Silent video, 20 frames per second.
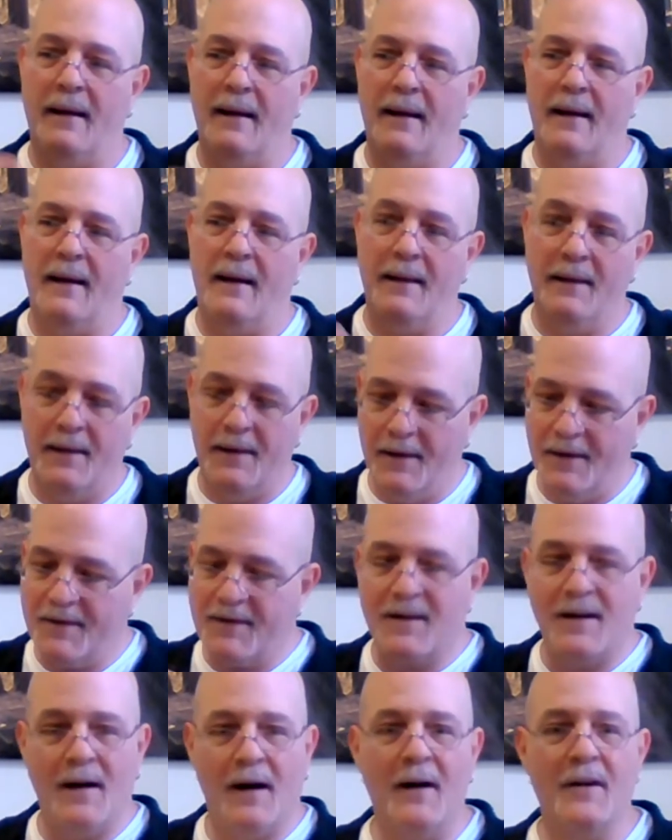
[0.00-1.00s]
In this
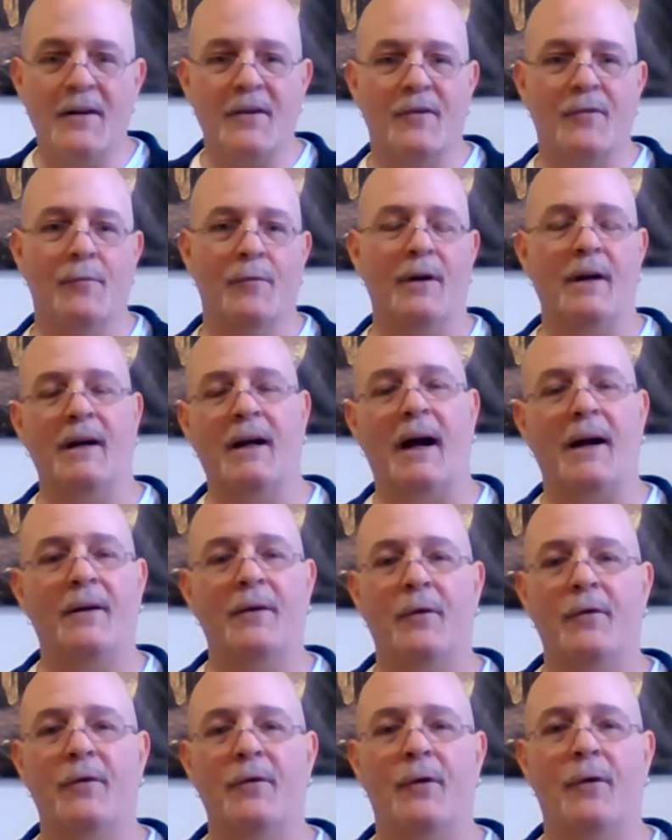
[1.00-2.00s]
country, and I
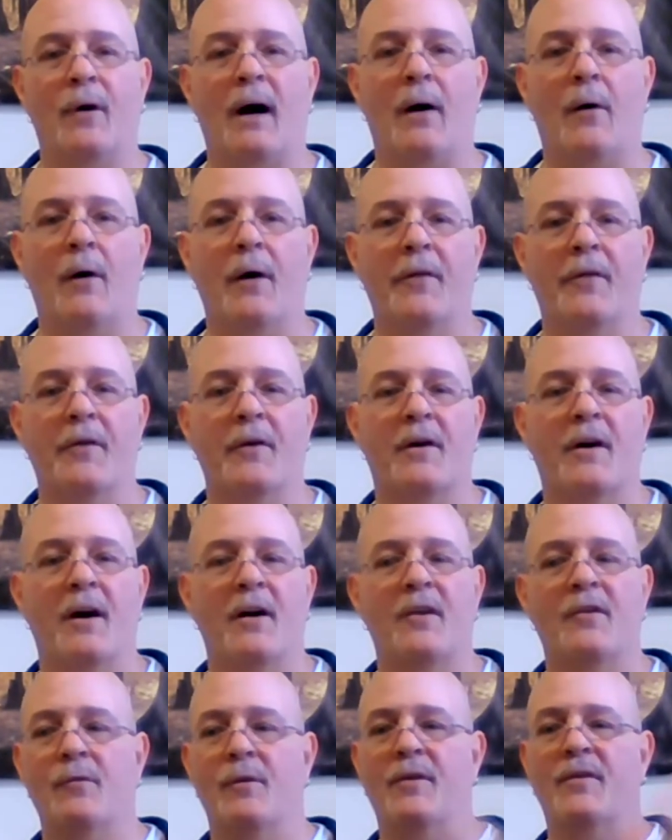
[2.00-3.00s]
don't know how other
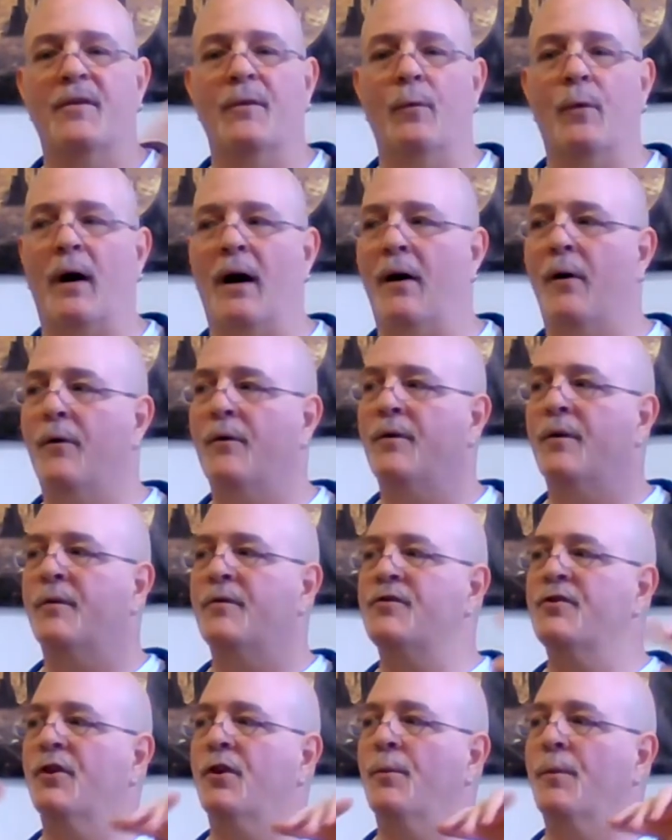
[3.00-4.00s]
countries around
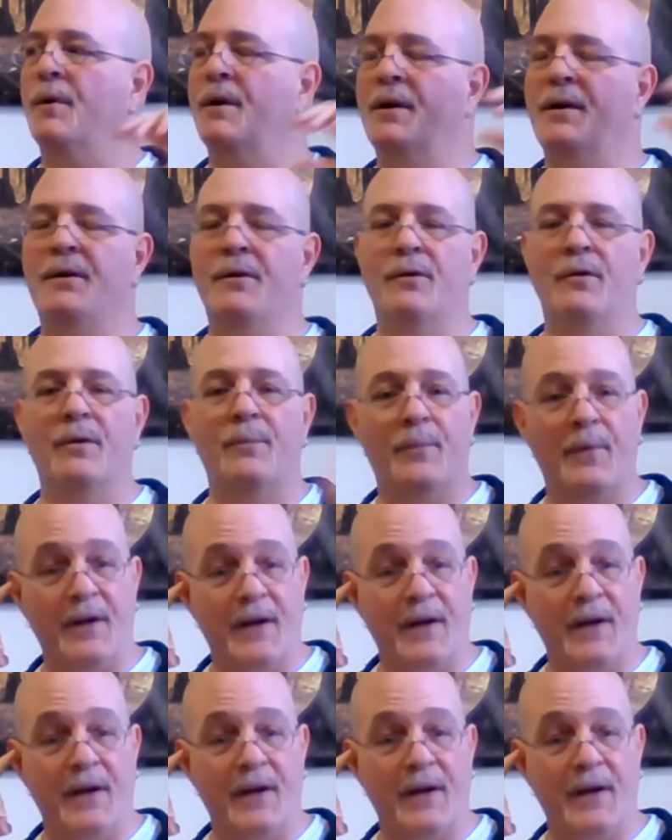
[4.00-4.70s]
Germany do it, but